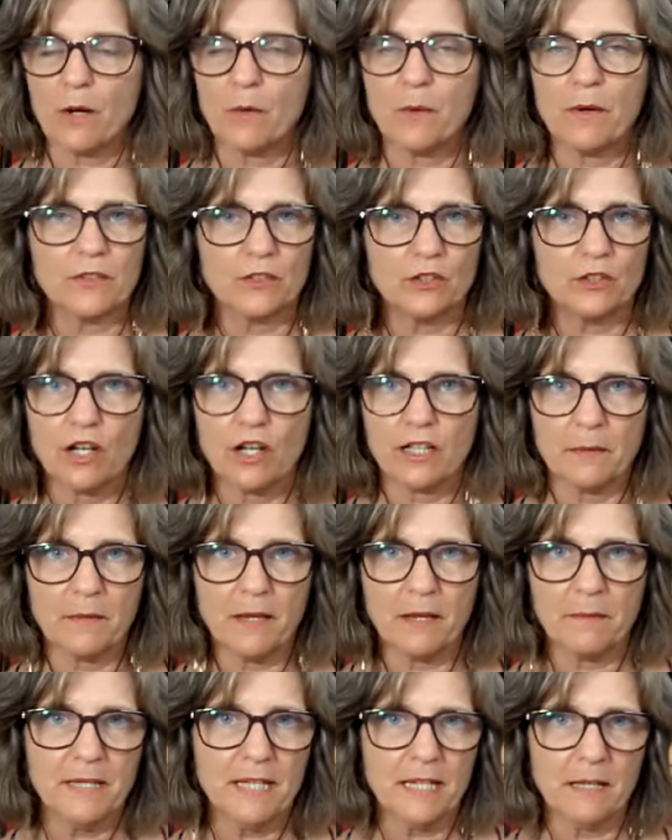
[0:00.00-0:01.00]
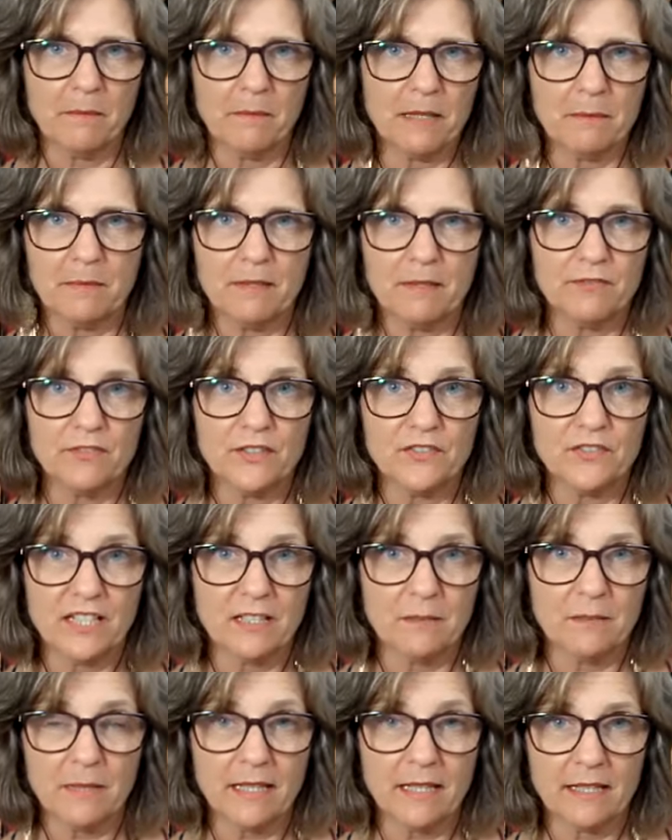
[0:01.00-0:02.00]
however long it may be, it might be
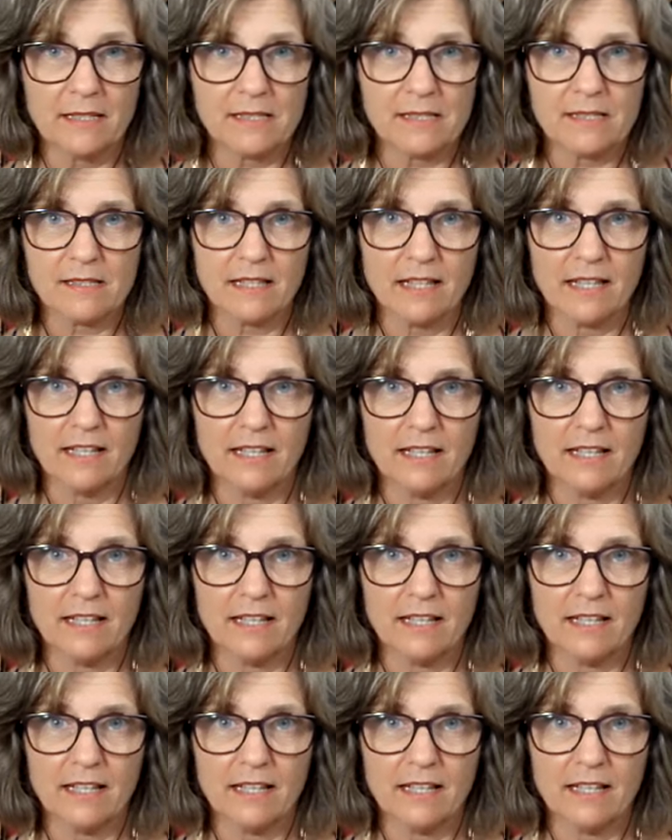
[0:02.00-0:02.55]
15 minutes,